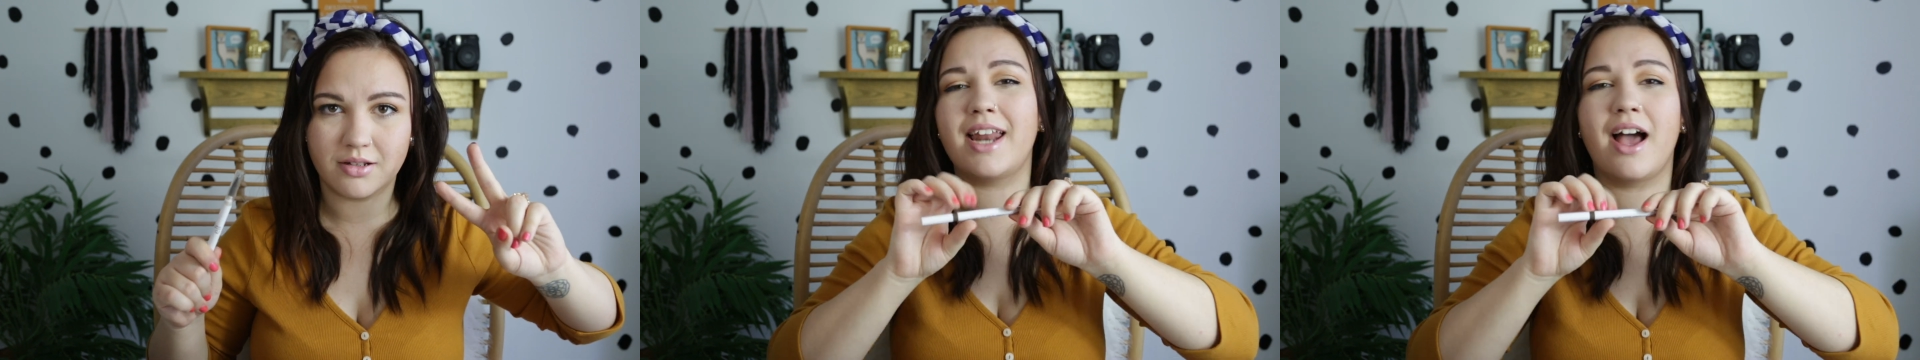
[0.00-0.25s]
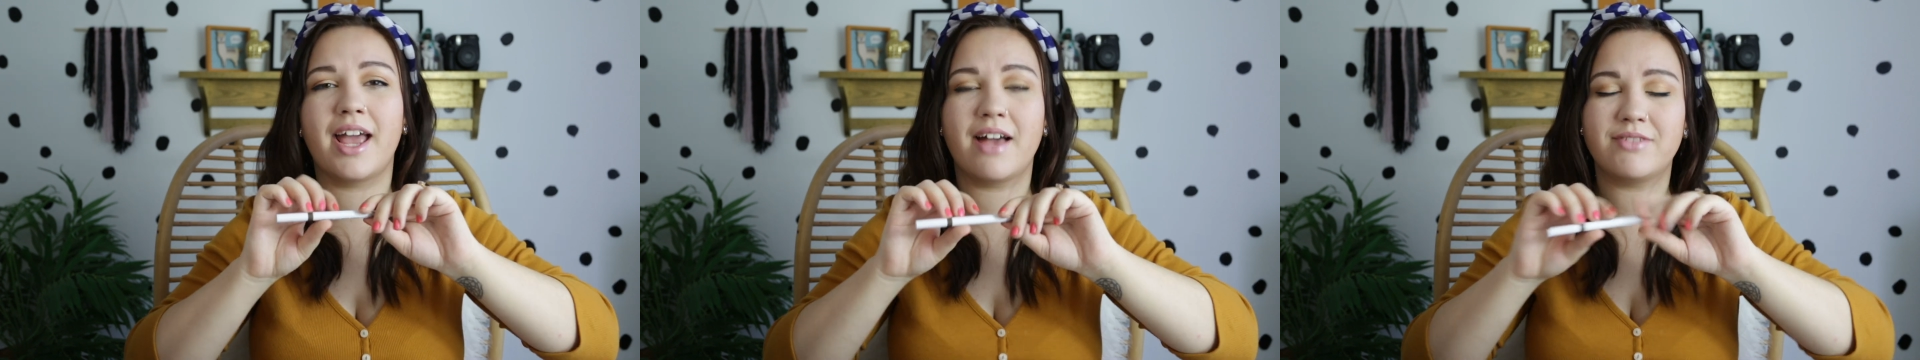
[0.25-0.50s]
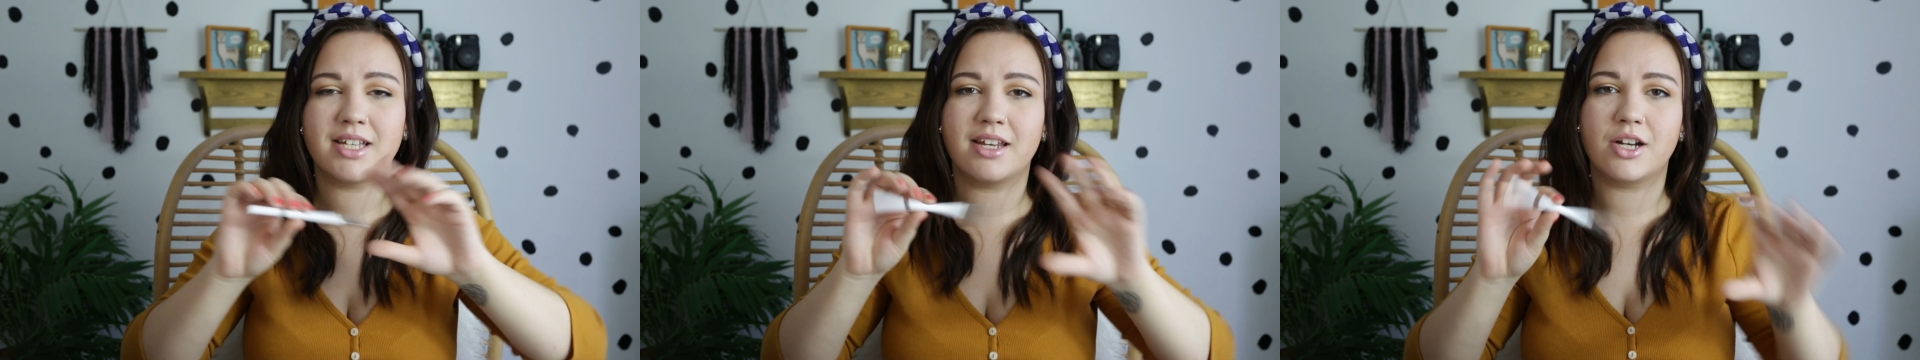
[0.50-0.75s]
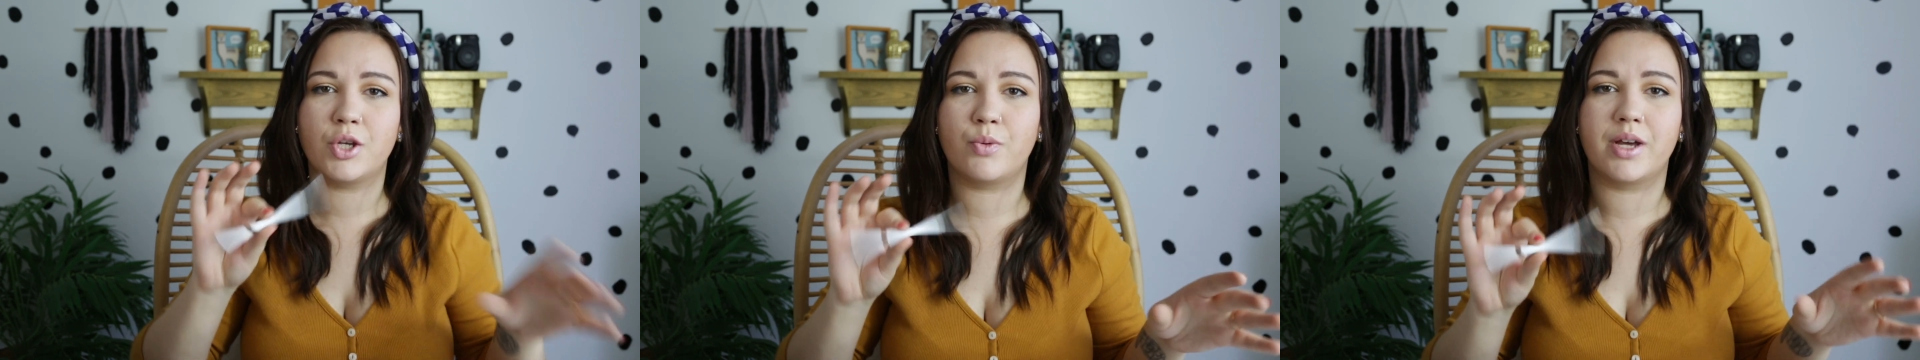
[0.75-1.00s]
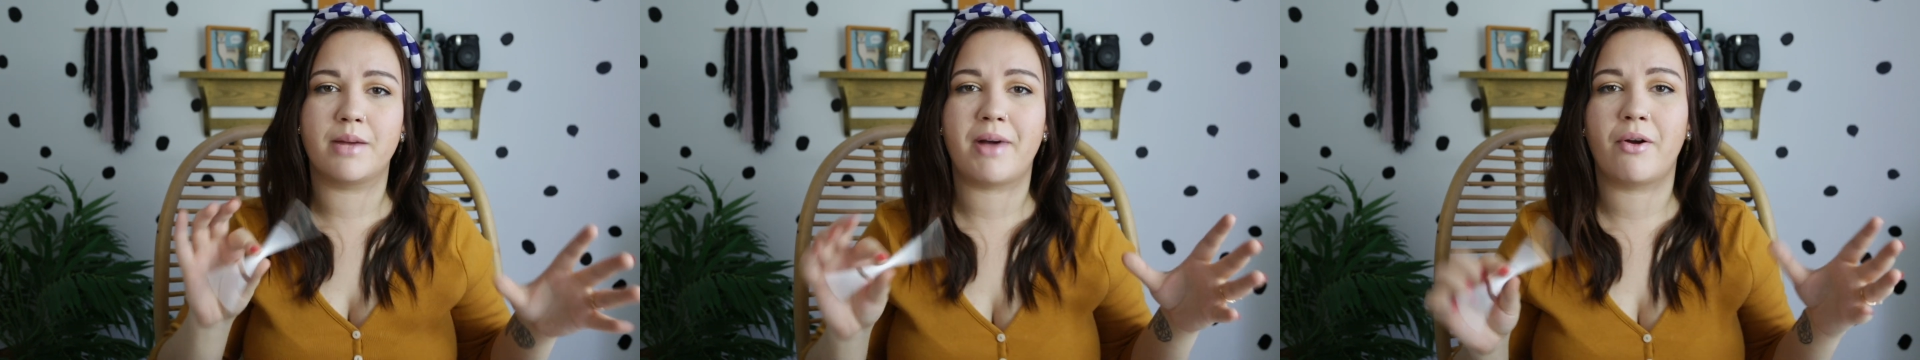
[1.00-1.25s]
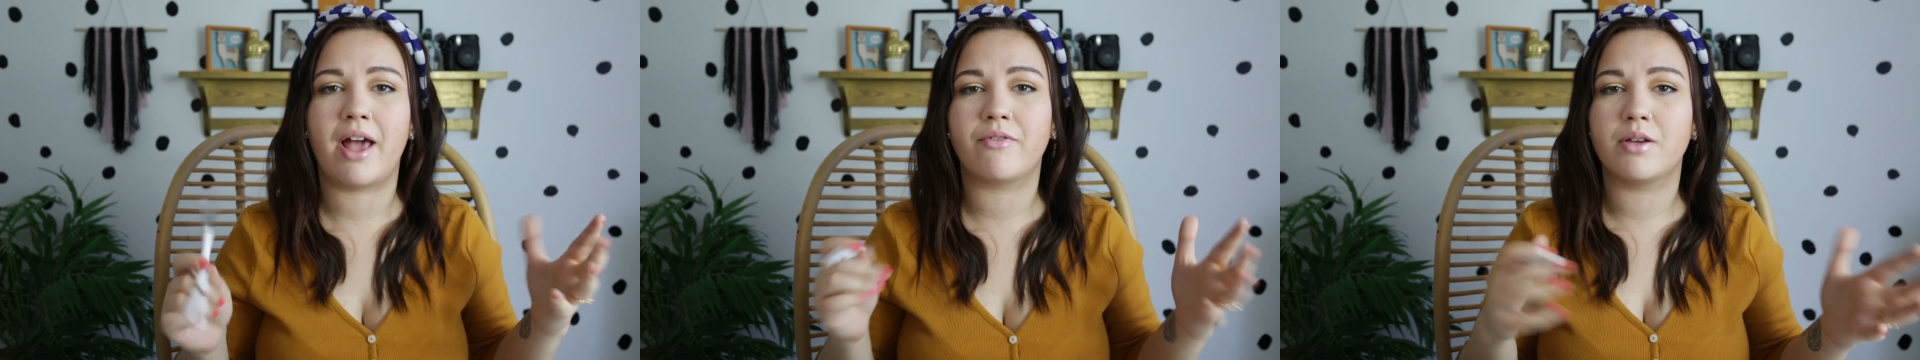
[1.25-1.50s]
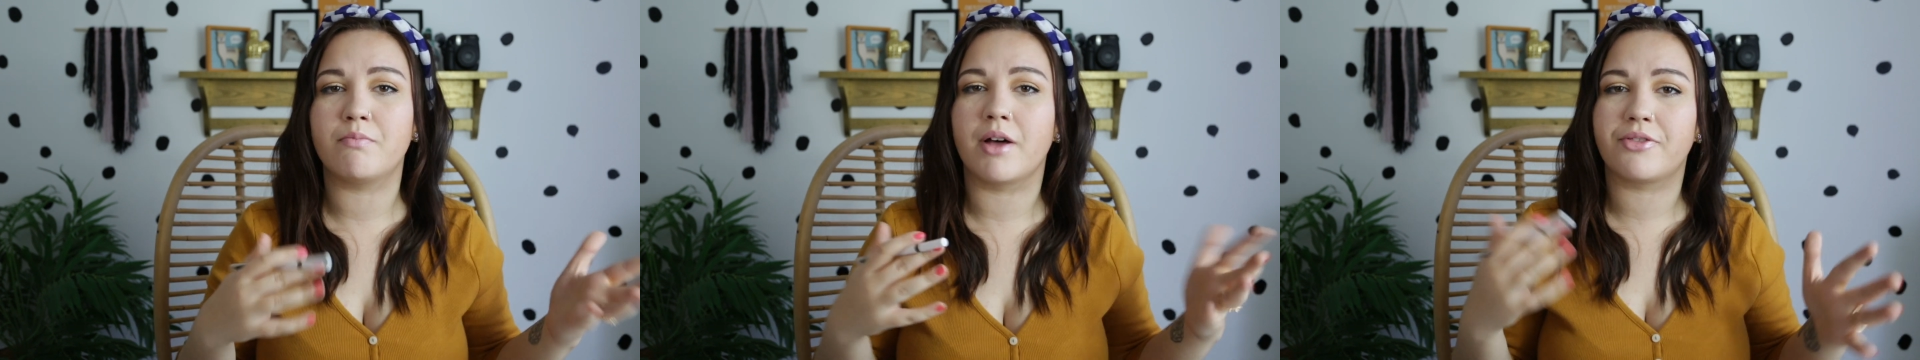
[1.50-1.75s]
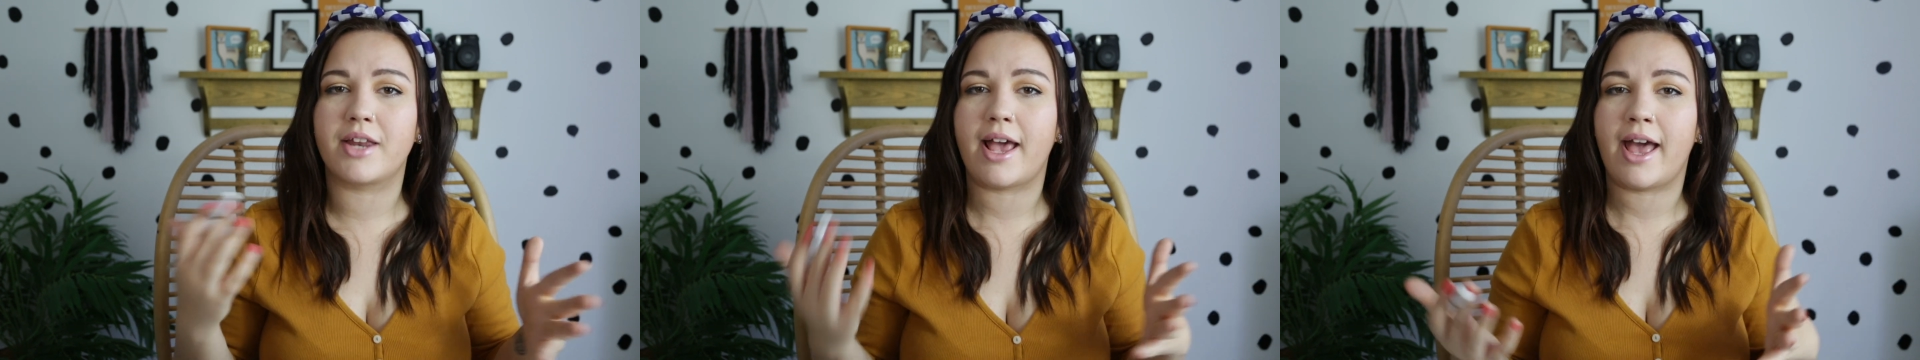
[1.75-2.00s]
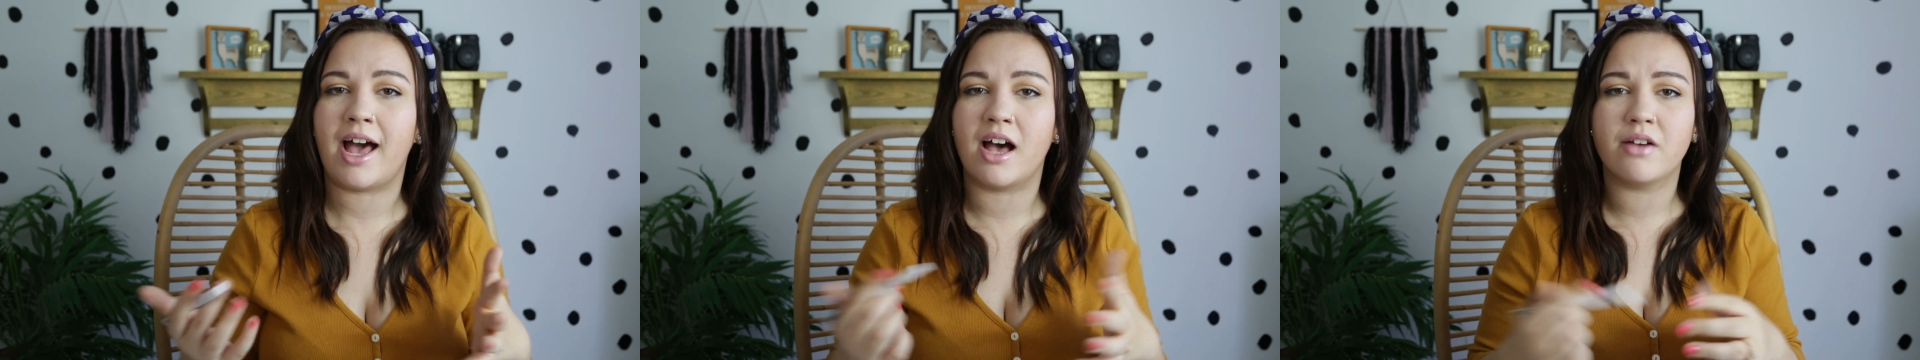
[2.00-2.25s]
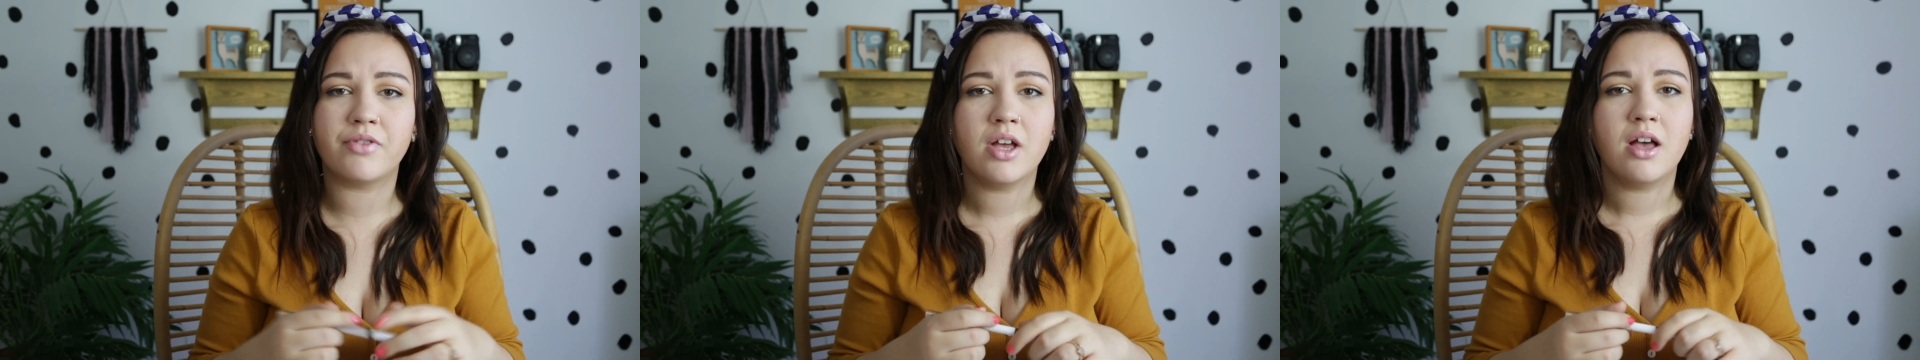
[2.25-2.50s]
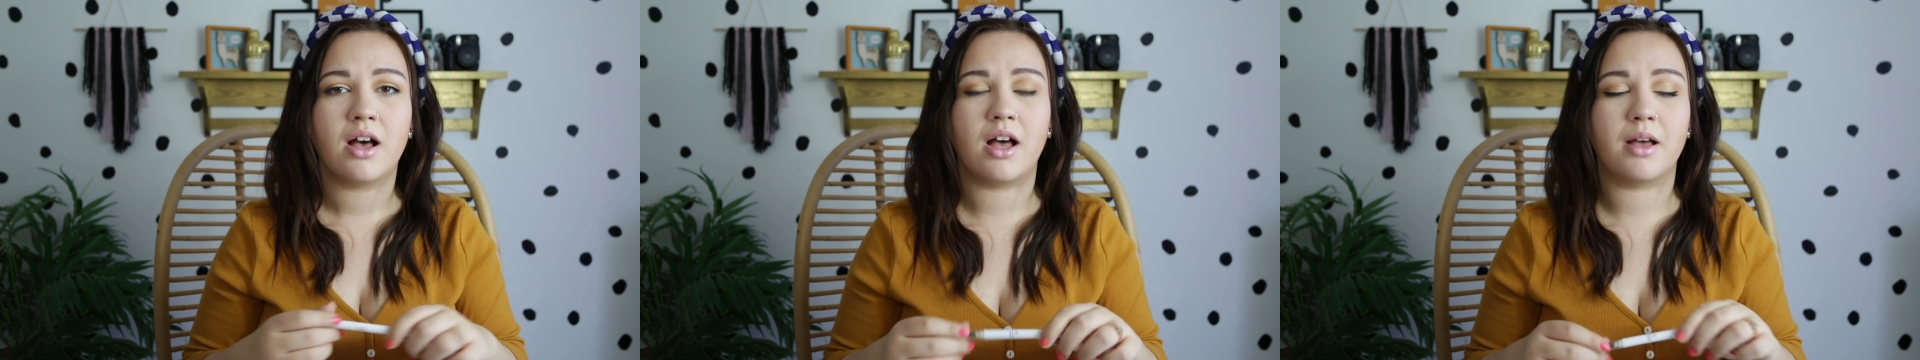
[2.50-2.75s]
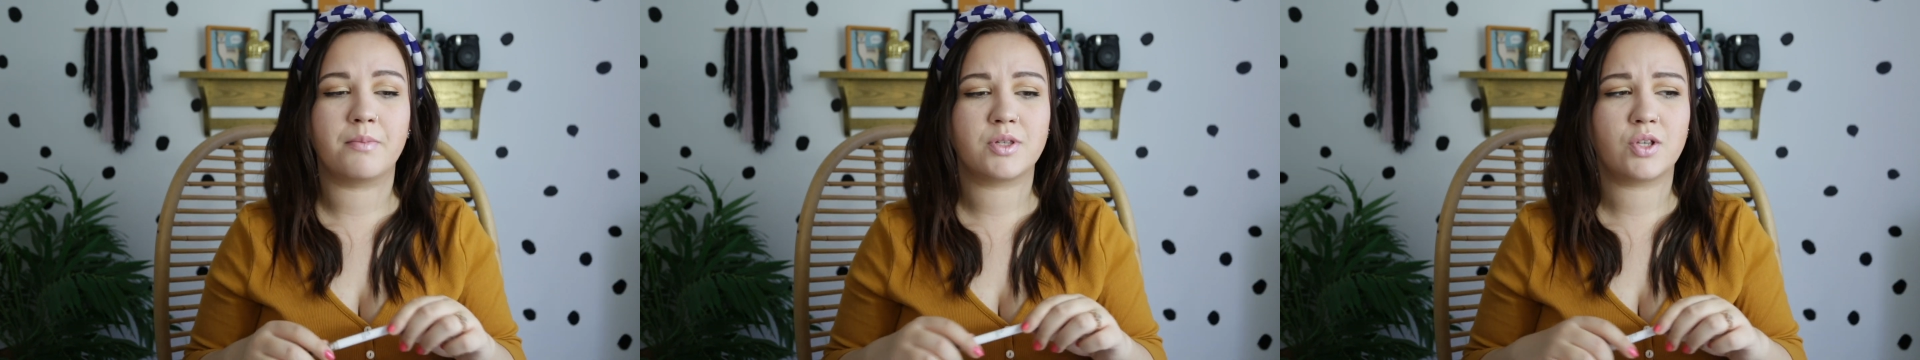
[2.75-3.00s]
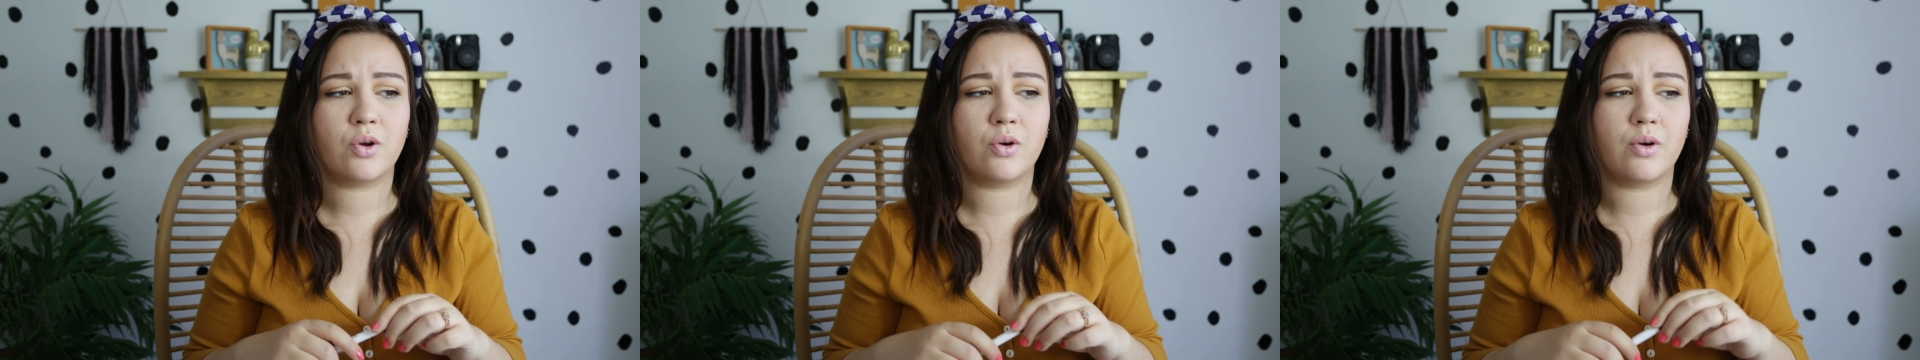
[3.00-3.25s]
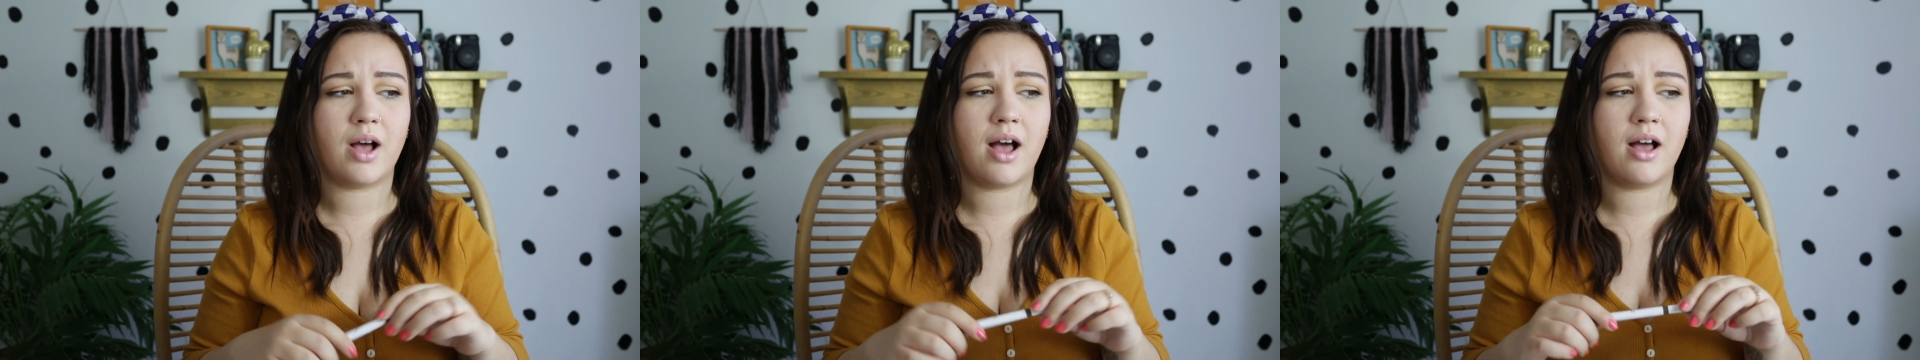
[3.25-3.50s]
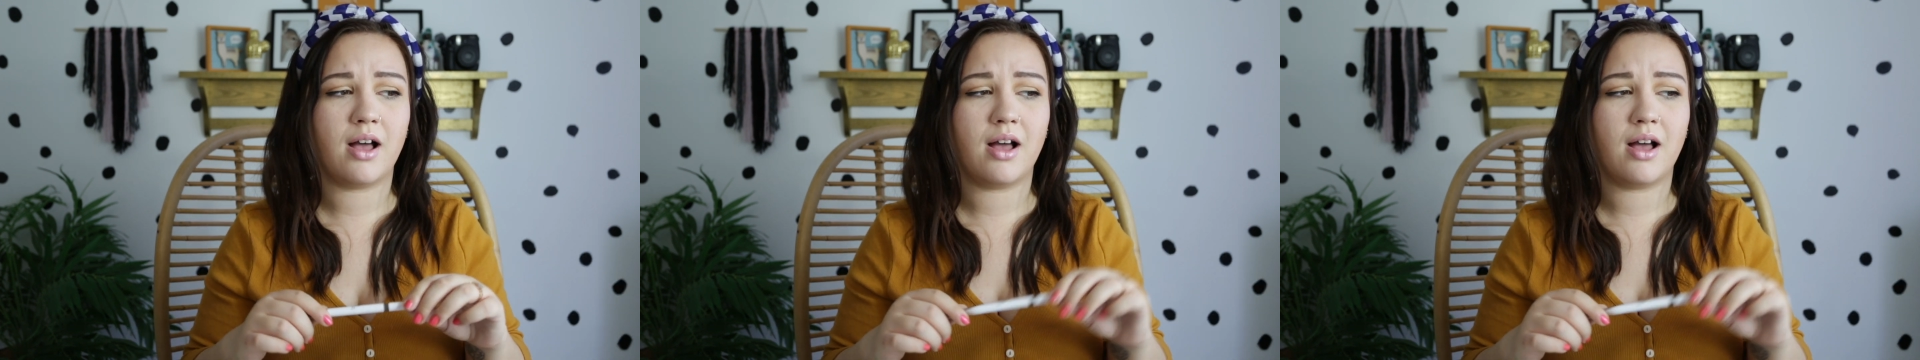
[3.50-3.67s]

and I have to get a new one about every month and a half, so